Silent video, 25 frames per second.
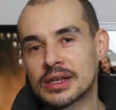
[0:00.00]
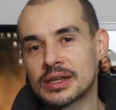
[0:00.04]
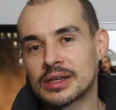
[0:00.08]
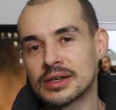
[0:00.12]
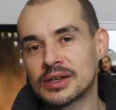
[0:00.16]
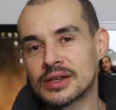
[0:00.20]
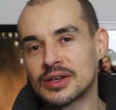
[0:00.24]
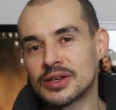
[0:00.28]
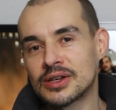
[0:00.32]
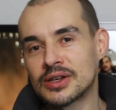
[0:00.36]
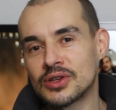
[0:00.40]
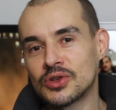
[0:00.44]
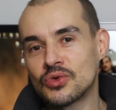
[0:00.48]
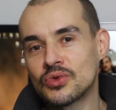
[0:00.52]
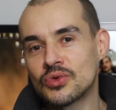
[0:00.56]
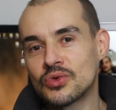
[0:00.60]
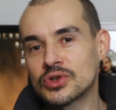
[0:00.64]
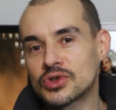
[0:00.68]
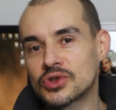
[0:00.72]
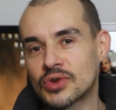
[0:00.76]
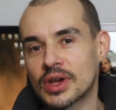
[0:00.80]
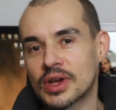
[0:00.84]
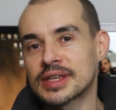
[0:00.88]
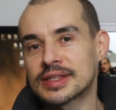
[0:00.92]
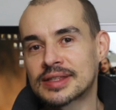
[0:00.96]
you address
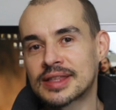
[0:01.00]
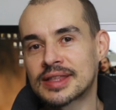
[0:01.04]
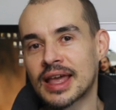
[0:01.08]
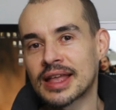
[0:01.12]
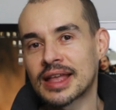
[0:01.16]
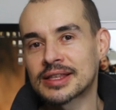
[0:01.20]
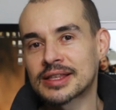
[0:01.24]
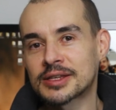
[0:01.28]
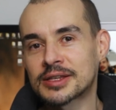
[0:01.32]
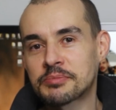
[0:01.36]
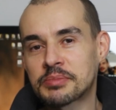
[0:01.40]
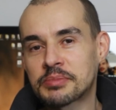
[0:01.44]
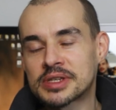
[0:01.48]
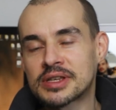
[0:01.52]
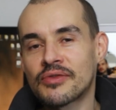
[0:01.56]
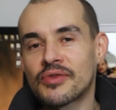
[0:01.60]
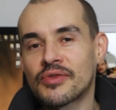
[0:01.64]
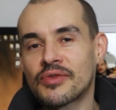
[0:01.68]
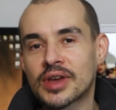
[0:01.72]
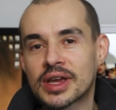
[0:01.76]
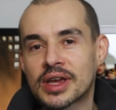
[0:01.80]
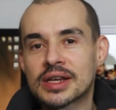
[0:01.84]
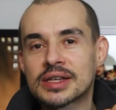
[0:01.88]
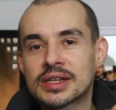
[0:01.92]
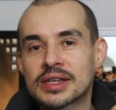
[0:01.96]
that specific
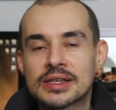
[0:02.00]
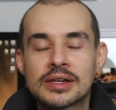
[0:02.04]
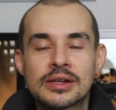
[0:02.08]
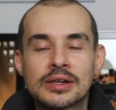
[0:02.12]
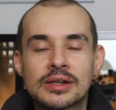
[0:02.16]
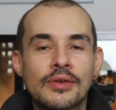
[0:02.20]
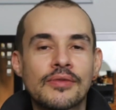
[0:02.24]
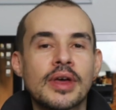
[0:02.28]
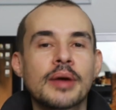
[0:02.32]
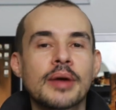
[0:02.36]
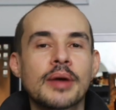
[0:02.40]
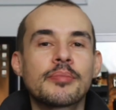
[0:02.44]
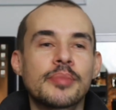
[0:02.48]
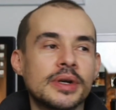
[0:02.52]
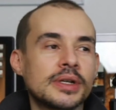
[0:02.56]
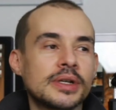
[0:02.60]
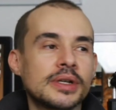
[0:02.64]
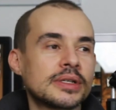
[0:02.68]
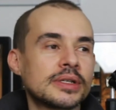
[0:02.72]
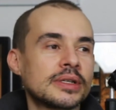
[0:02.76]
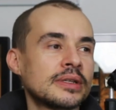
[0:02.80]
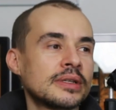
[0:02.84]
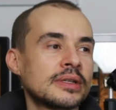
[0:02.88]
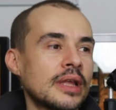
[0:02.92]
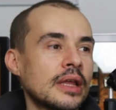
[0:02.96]
concern of that person,
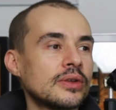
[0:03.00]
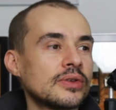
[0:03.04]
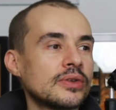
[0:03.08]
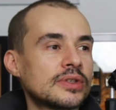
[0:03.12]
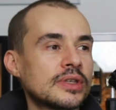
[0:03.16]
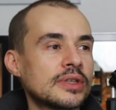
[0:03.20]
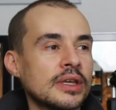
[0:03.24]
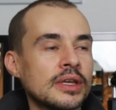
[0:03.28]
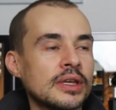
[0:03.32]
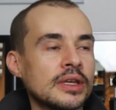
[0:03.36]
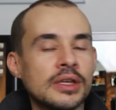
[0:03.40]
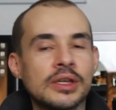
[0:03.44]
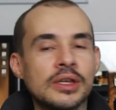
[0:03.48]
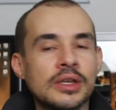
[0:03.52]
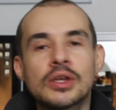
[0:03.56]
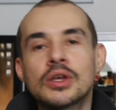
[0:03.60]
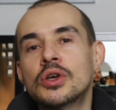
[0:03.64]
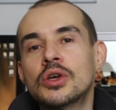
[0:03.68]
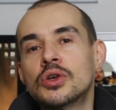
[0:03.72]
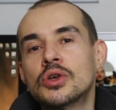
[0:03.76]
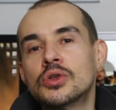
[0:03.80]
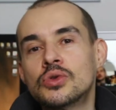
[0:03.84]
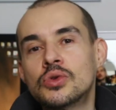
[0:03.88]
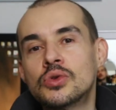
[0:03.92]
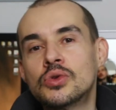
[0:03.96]
then you say, do
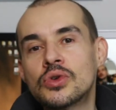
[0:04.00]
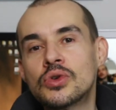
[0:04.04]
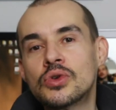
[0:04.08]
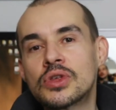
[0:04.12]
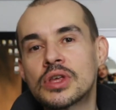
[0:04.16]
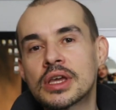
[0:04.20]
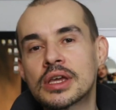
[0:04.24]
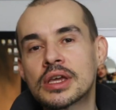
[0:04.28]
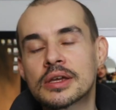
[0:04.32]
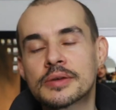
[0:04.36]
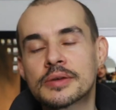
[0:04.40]
you think,